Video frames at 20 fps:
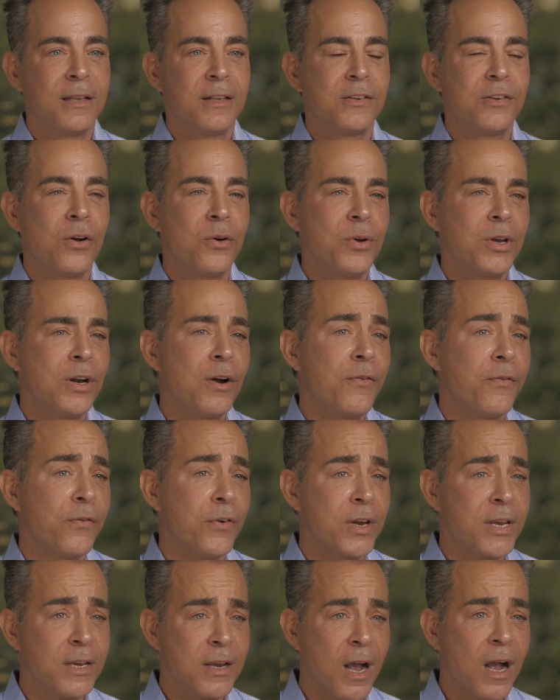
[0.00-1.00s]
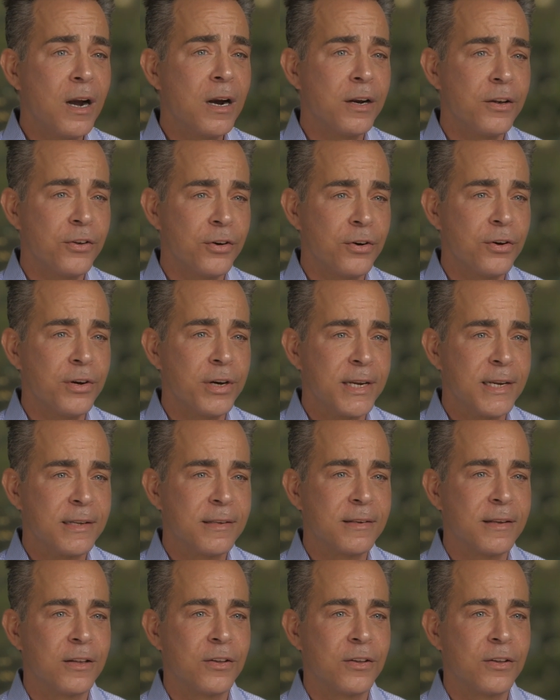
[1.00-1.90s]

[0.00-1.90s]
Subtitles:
So, for young attorneys,